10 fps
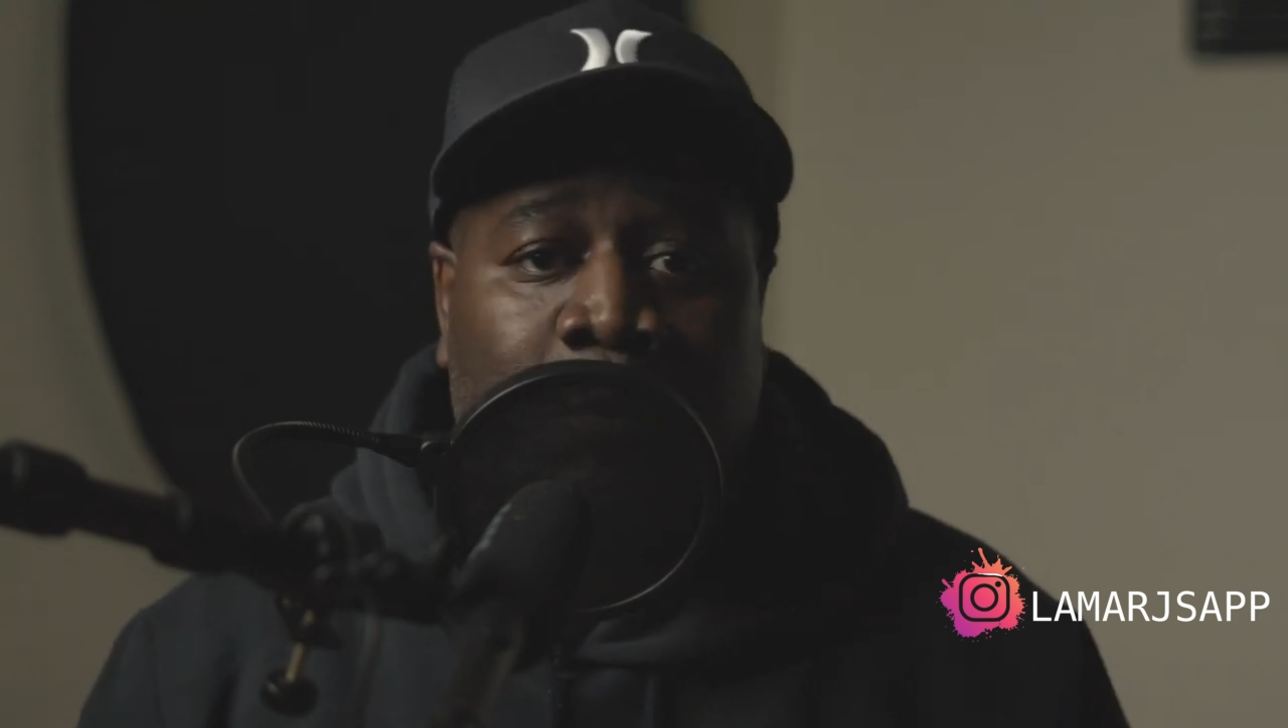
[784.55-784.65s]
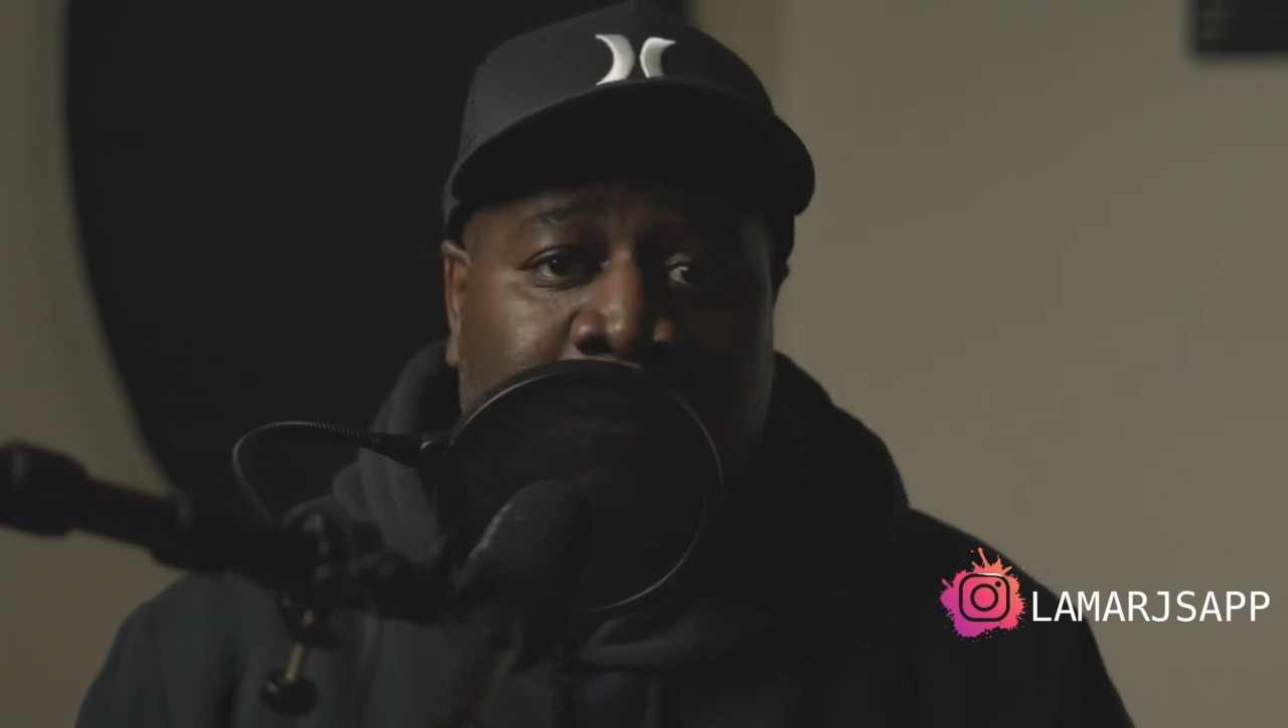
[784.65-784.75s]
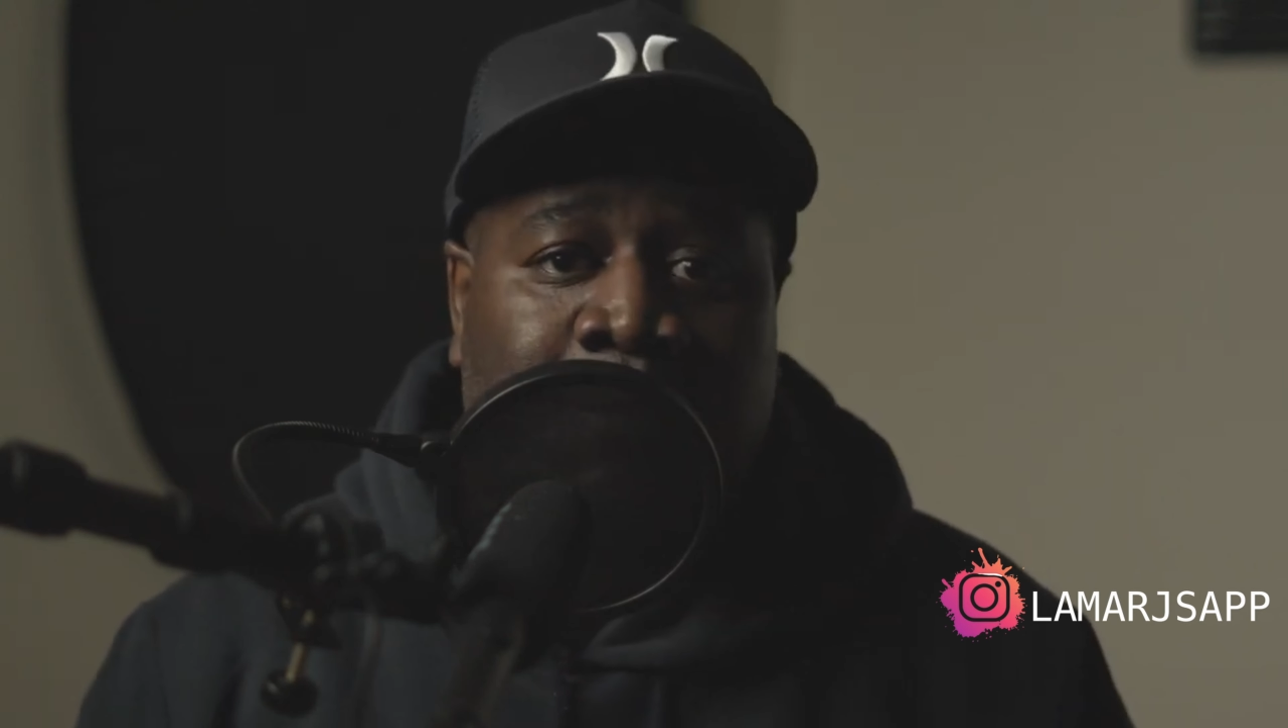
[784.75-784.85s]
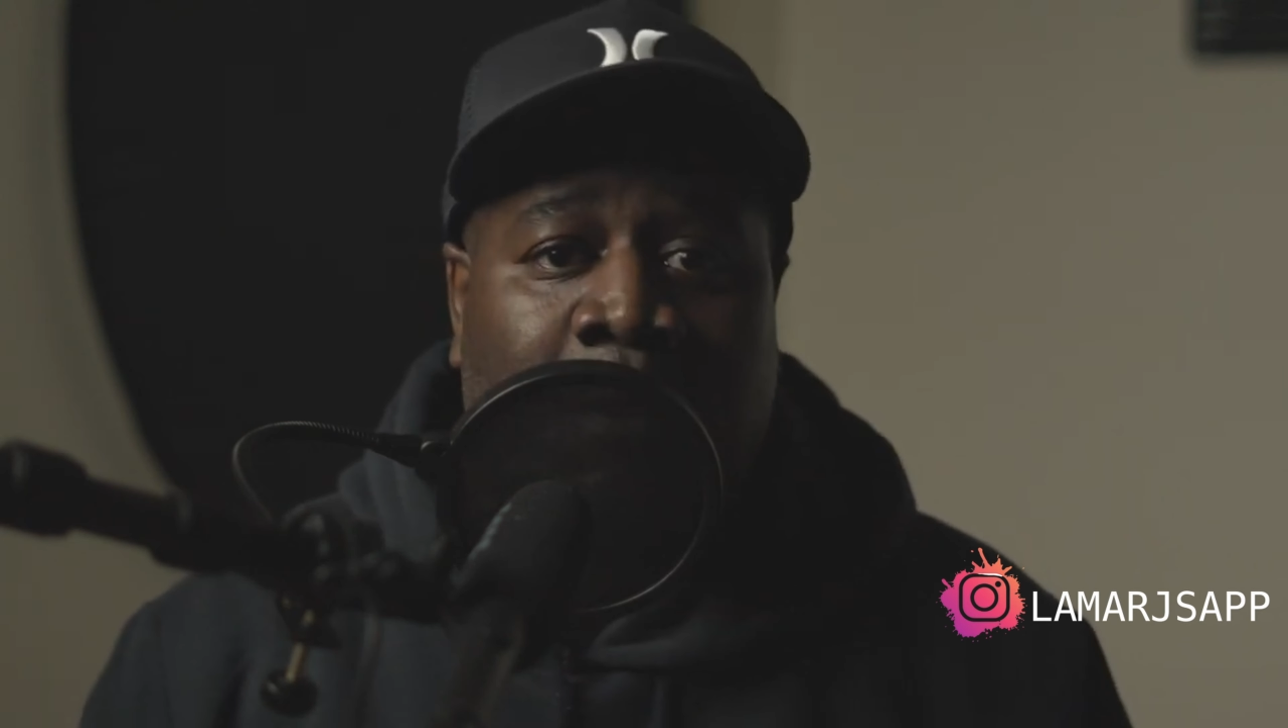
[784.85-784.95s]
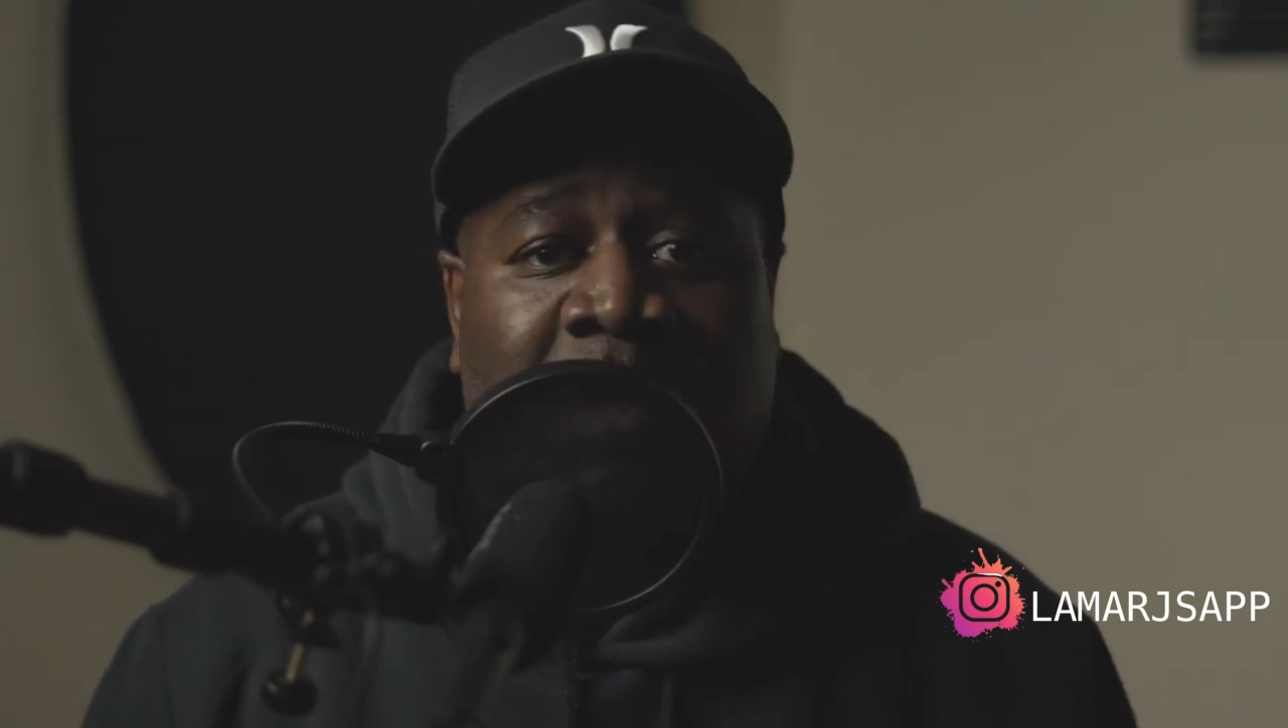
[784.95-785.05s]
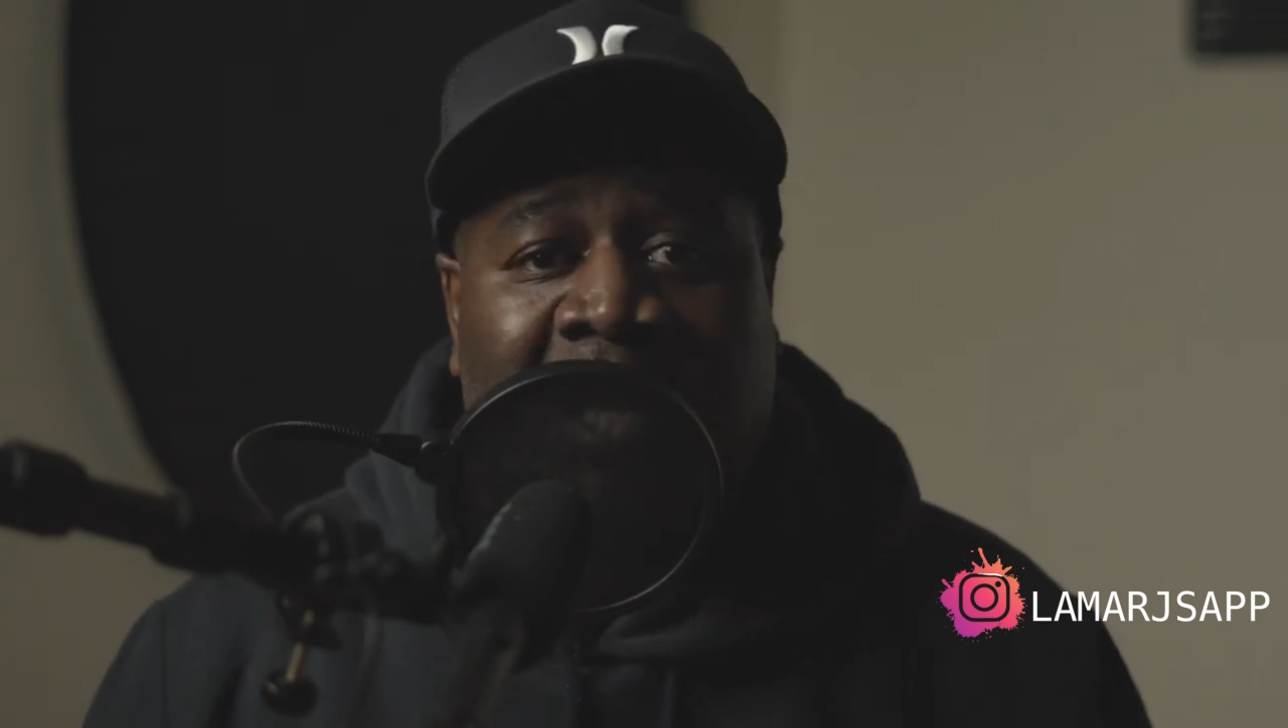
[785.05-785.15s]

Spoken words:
bit from it.